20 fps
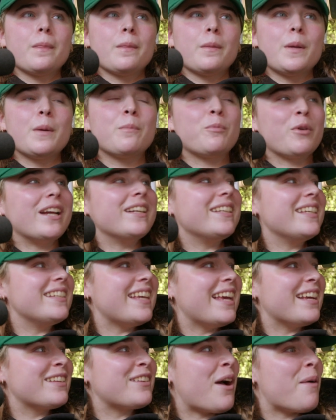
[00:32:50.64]
a brandy
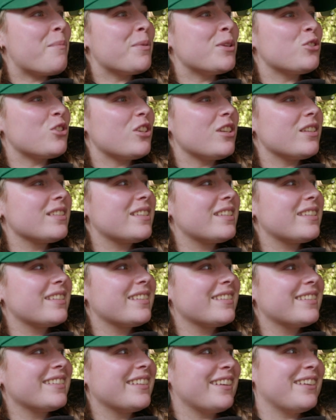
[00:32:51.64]
tank top and jeans.
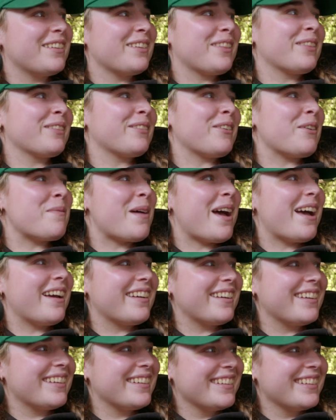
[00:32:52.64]
Ugh, throwback.